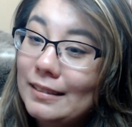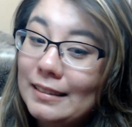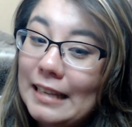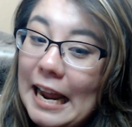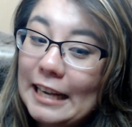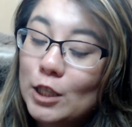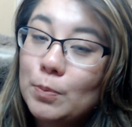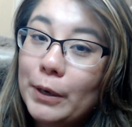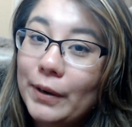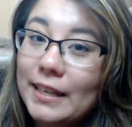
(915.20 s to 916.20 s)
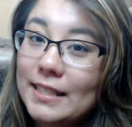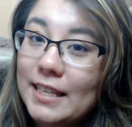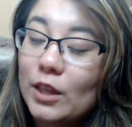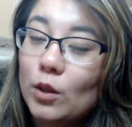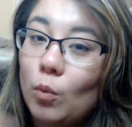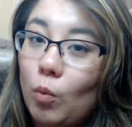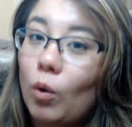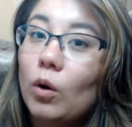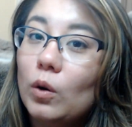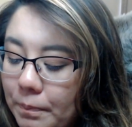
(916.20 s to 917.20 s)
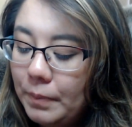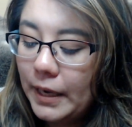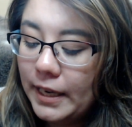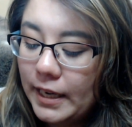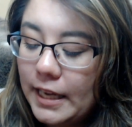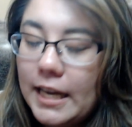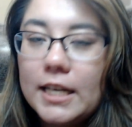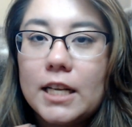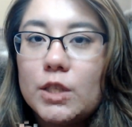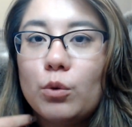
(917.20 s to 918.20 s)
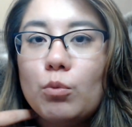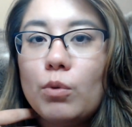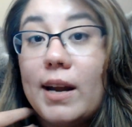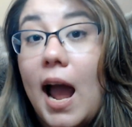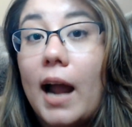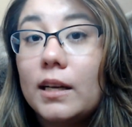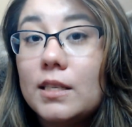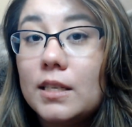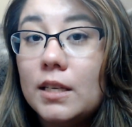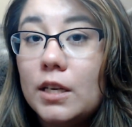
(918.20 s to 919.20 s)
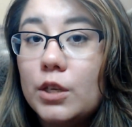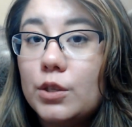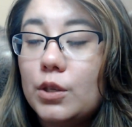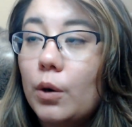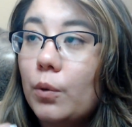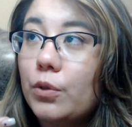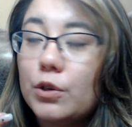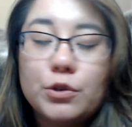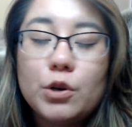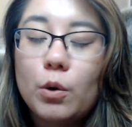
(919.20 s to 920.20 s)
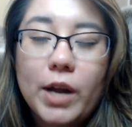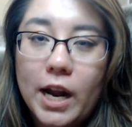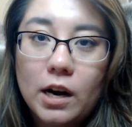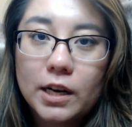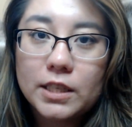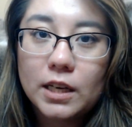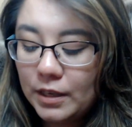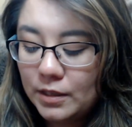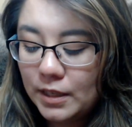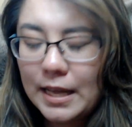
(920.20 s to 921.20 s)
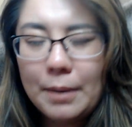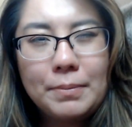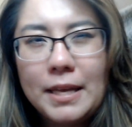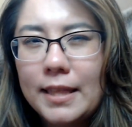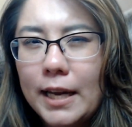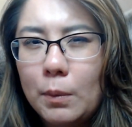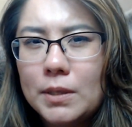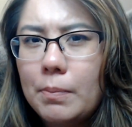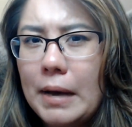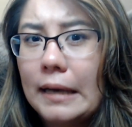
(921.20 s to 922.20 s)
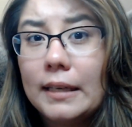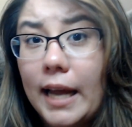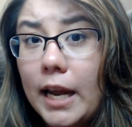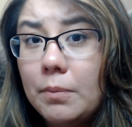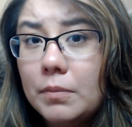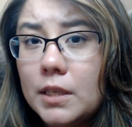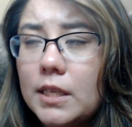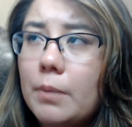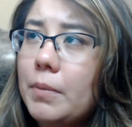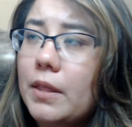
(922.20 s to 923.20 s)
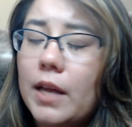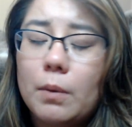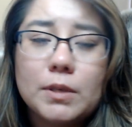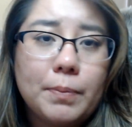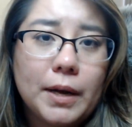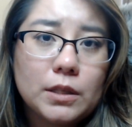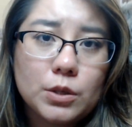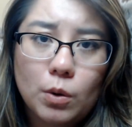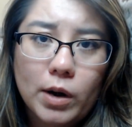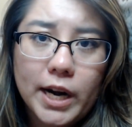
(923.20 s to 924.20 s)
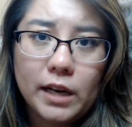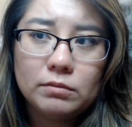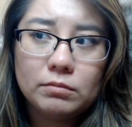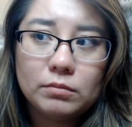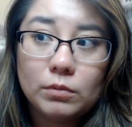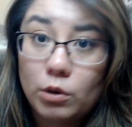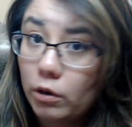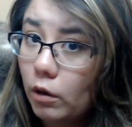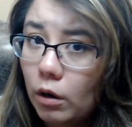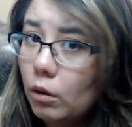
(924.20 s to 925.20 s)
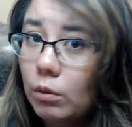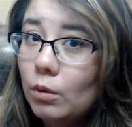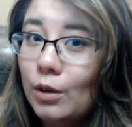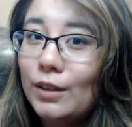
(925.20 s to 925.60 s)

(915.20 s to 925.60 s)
experiencing the world, but he doesn't react. So there's no character. Does that mean that it was a bad game? Does that mean that it was a bad story? No.